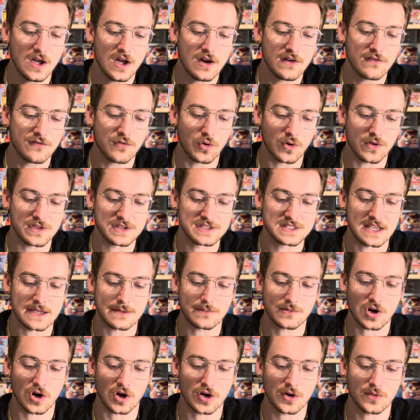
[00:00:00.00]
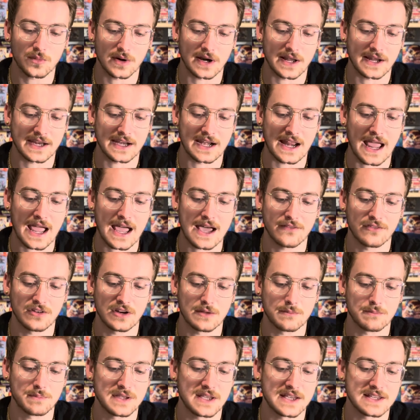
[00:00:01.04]
for the same card when I could have it
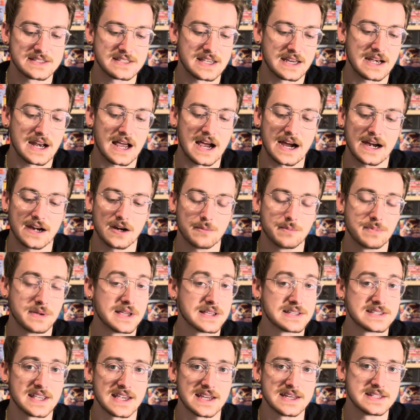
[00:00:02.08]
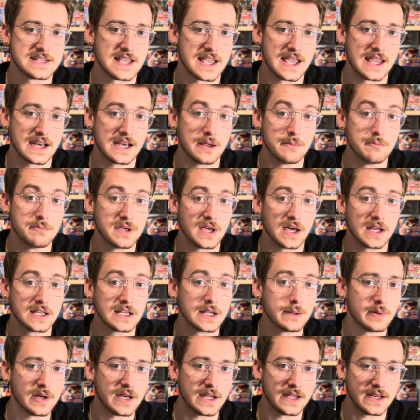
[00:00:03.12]
in PSA 9 or PSA 10 and be
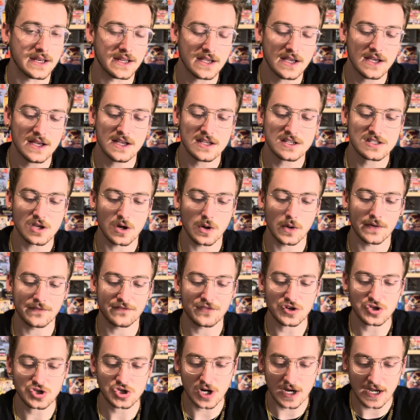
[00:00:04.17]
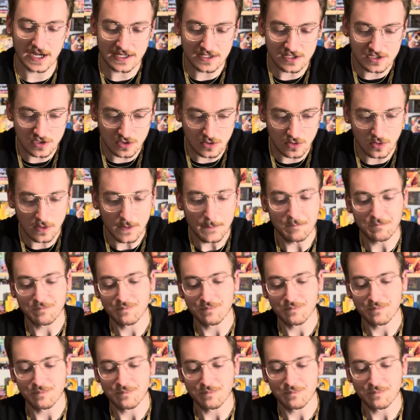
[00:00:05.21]
unlimited? So if you're trying to